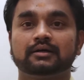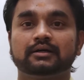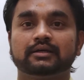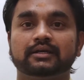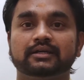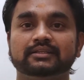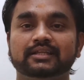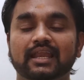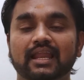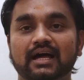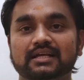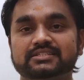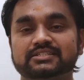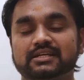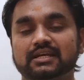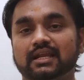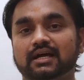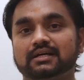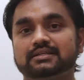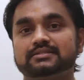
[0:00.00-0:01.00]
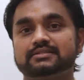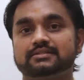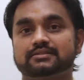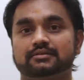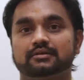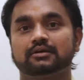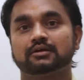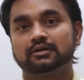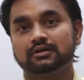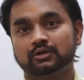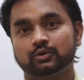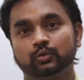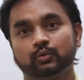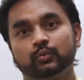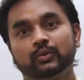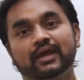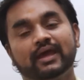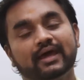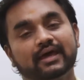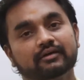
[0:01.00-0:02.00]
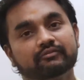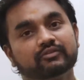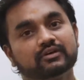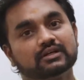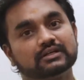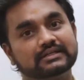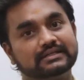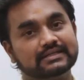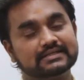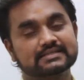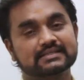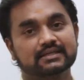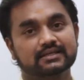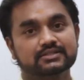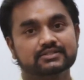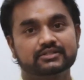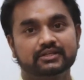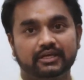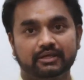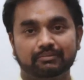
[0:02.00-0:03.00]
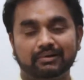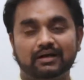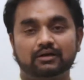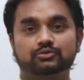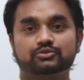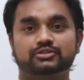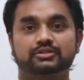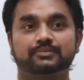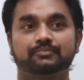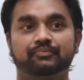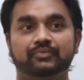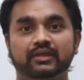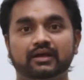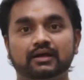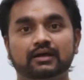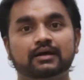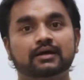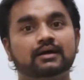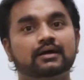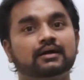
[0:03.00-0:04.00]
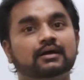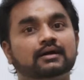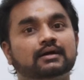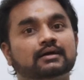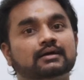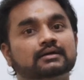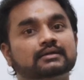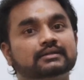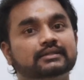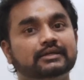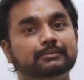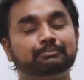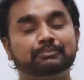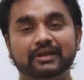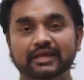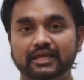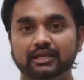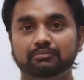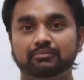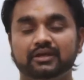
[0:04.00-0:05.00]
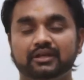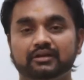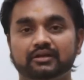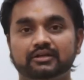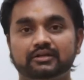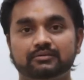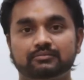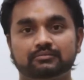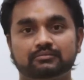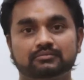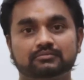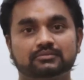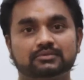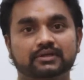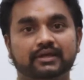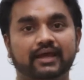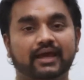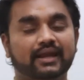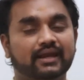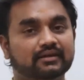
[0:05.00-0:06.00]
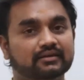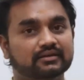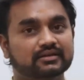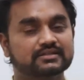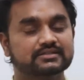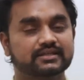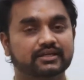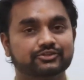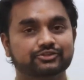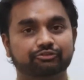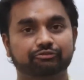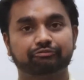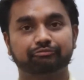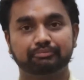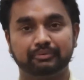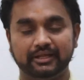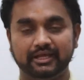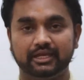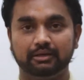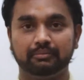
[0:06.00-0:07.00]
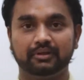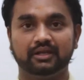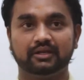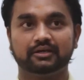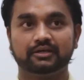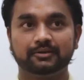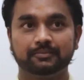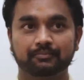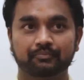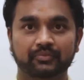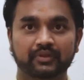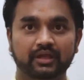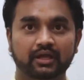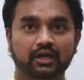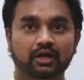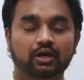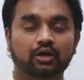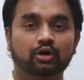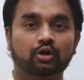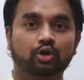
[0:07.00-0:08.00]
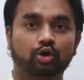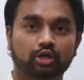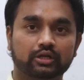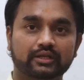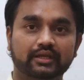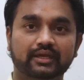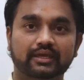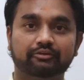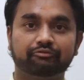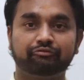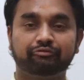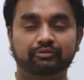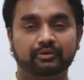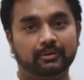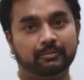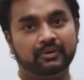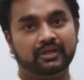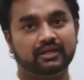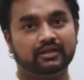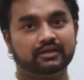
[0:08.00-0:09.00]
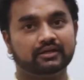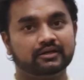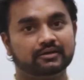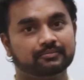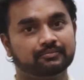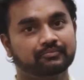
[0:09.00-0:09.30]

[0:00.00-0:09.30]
In the last class we have discussed about the plane mirror, characteristics of plane mirror, concave mirror